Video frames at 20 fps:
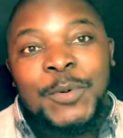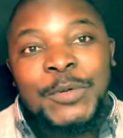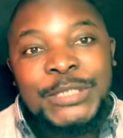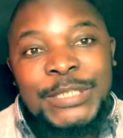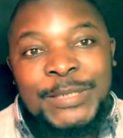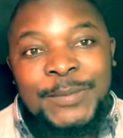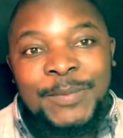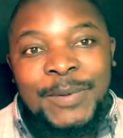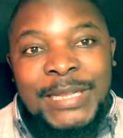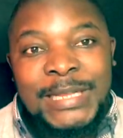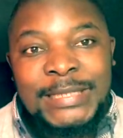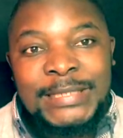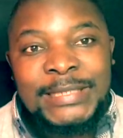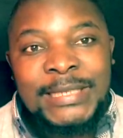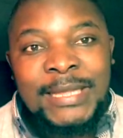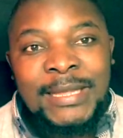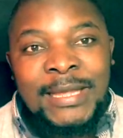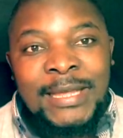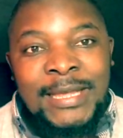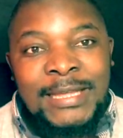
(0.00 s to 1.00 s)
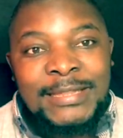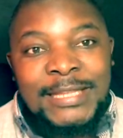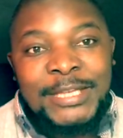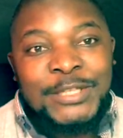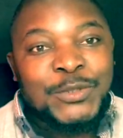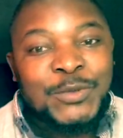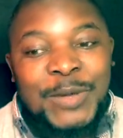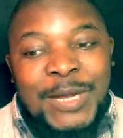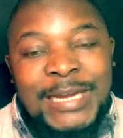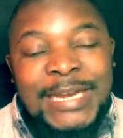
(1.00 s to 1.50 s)
put in place
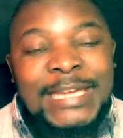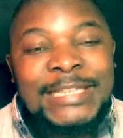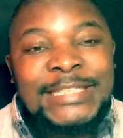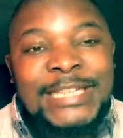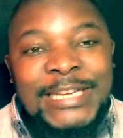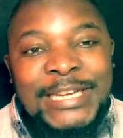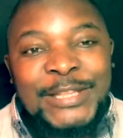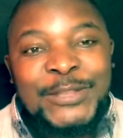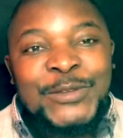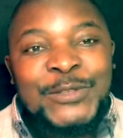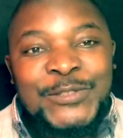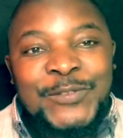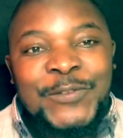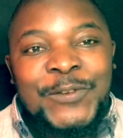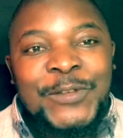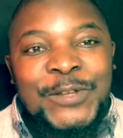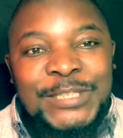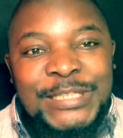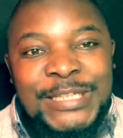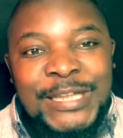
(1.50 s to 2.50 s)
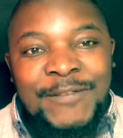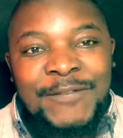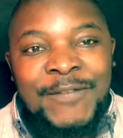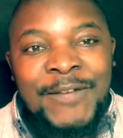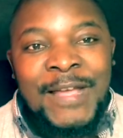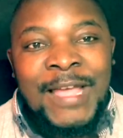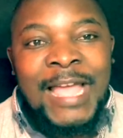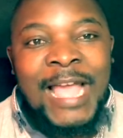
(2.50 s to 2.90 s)
that you can actually use for yourself.